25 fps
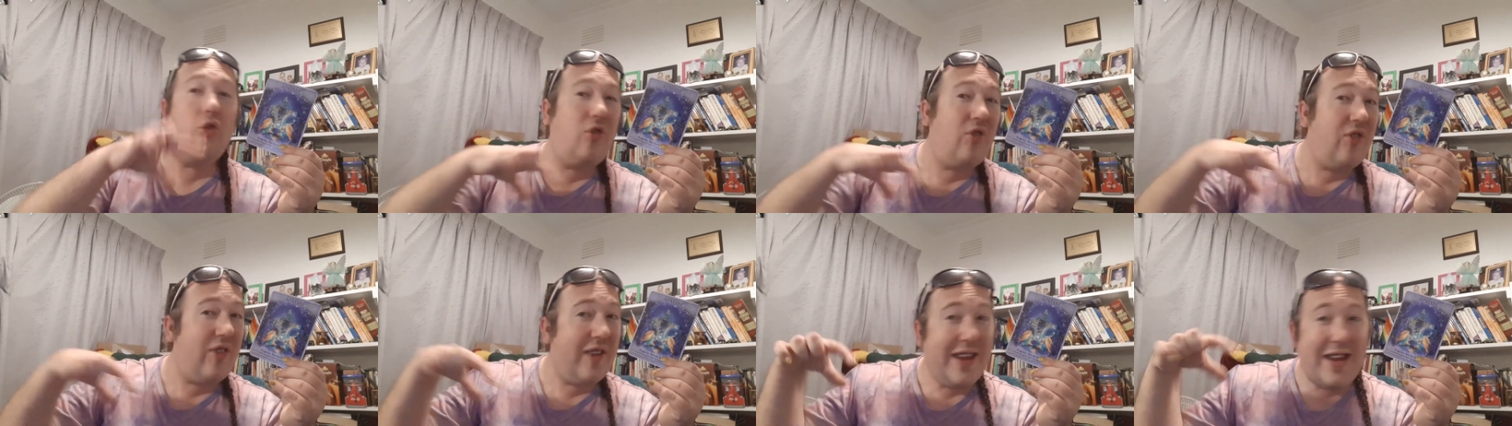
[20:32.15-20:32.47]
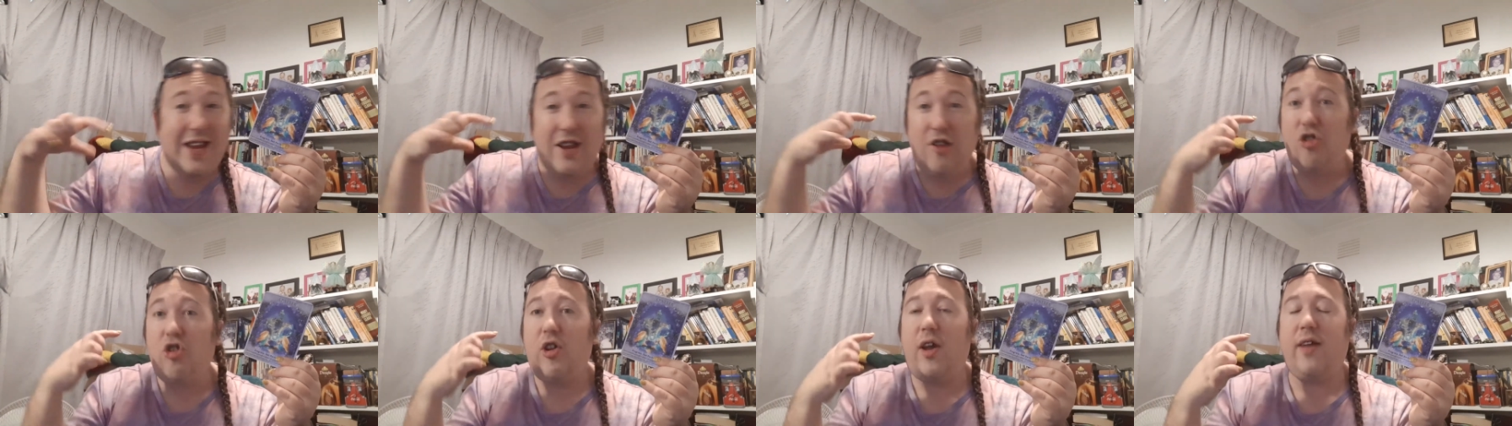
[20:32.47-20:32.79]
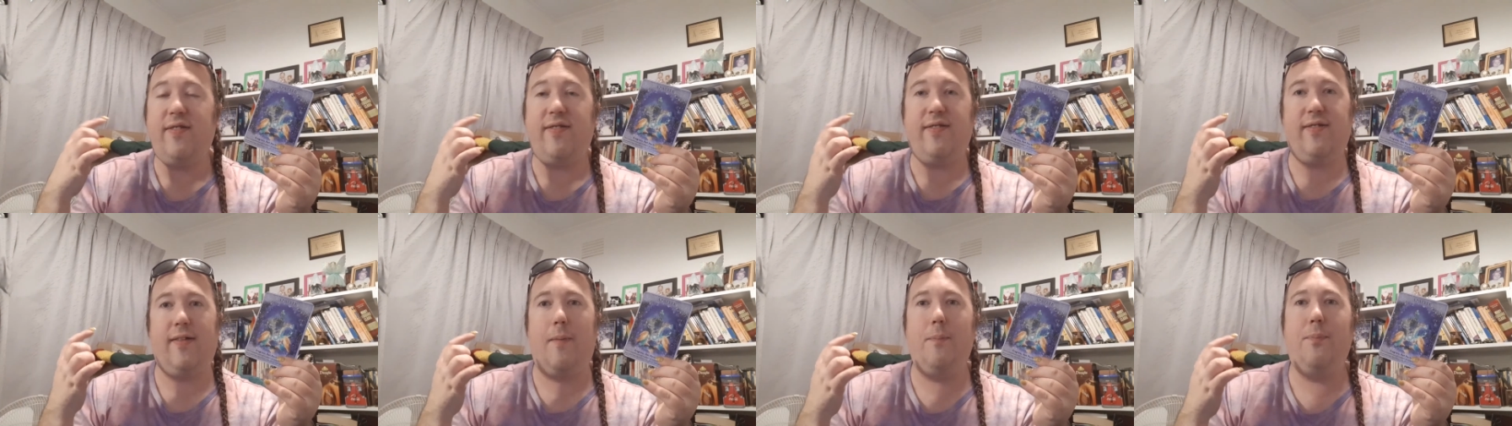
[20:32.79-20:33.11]
teach
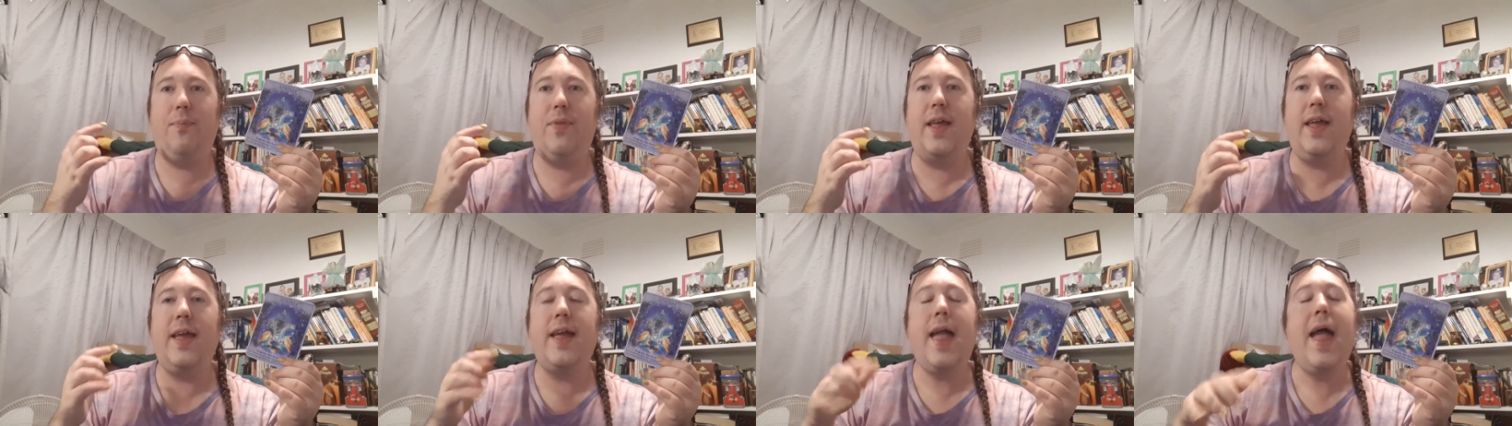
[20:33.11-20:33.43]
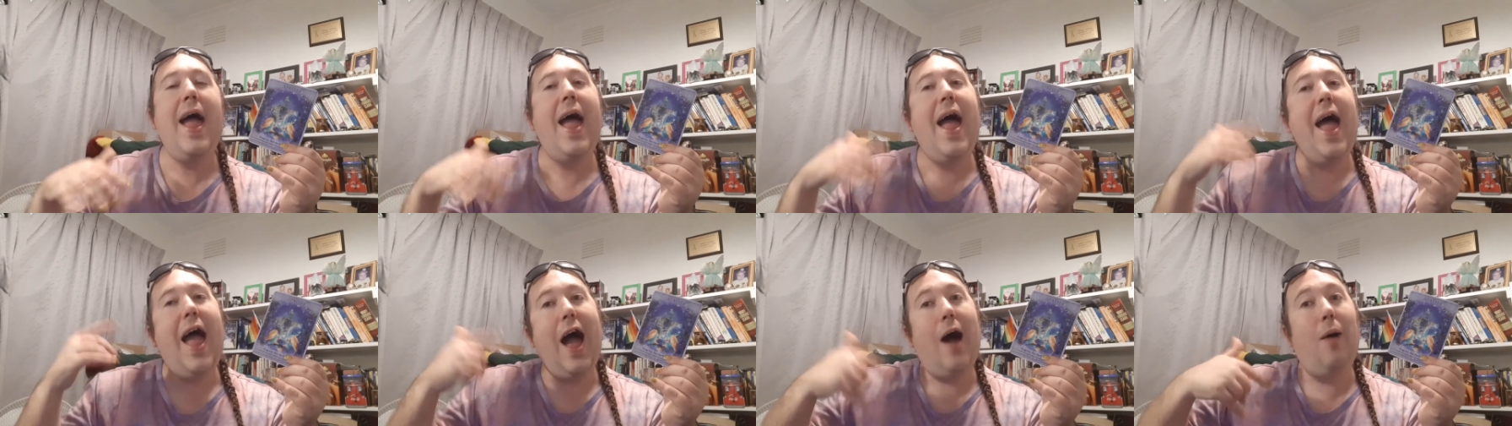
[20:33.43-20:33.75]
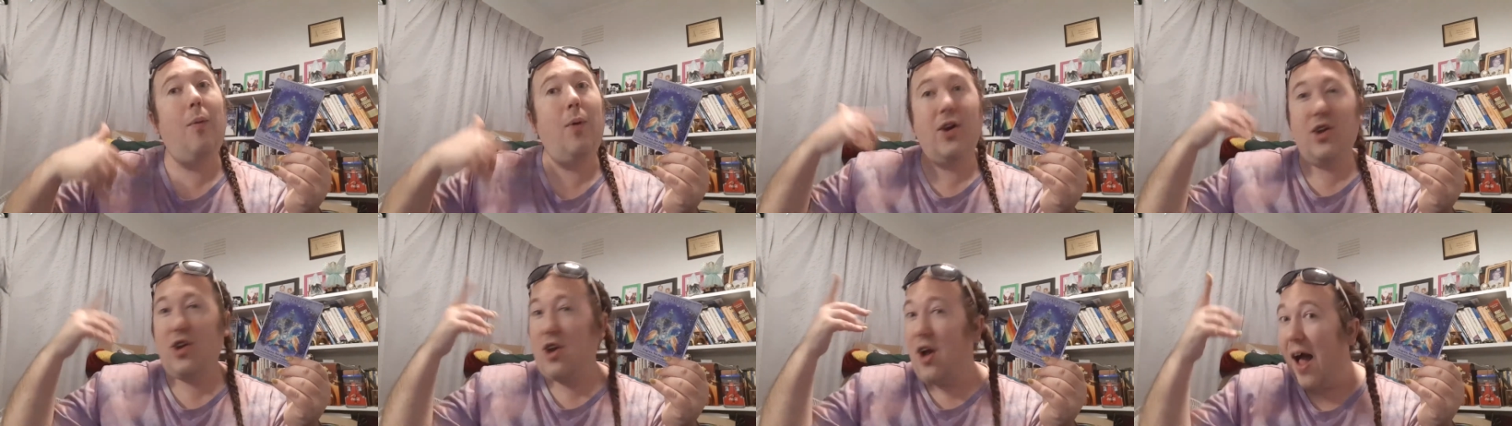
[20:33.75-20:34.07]
us something.
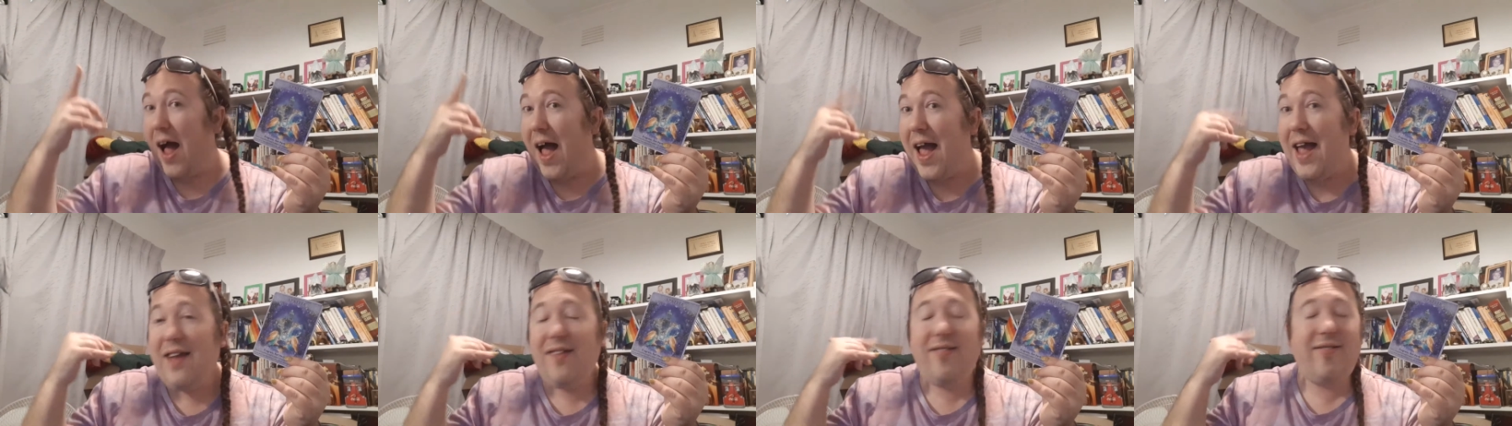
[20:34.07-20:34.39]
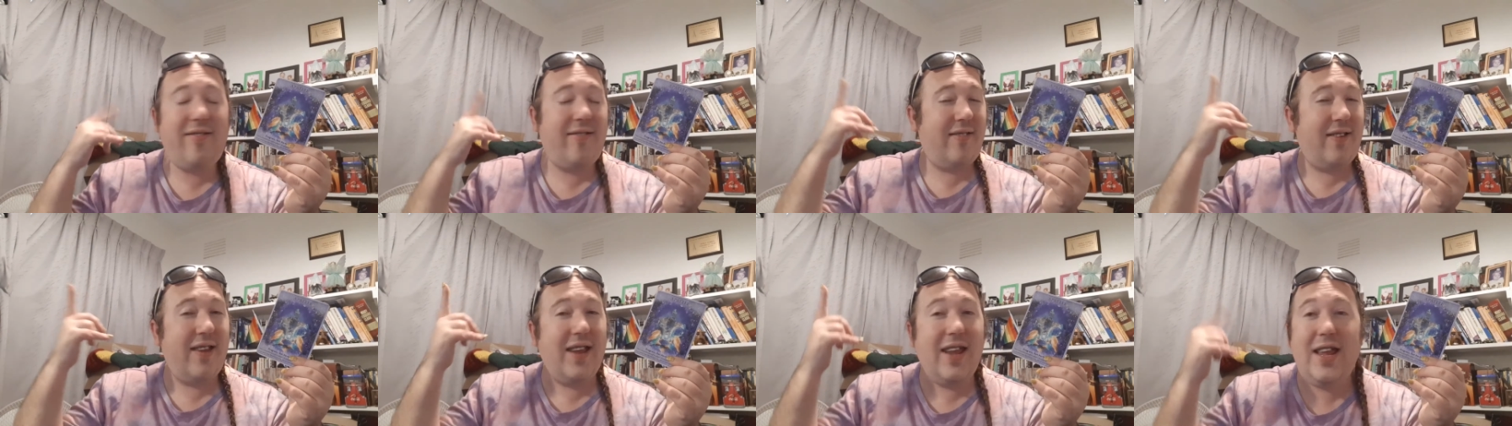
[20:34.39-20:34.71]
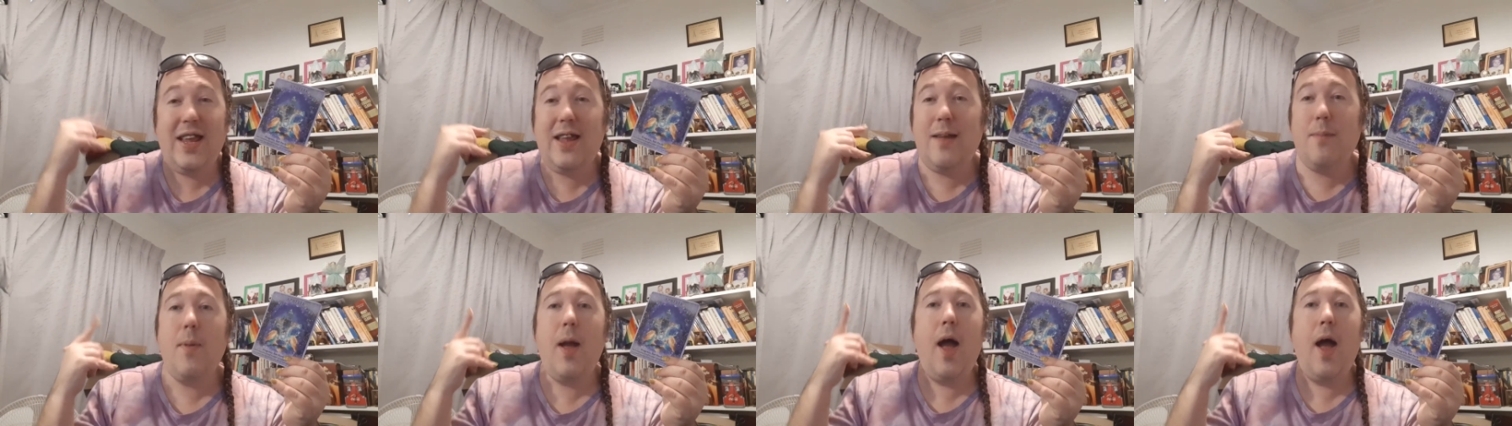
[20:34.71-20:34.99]
Our guides team,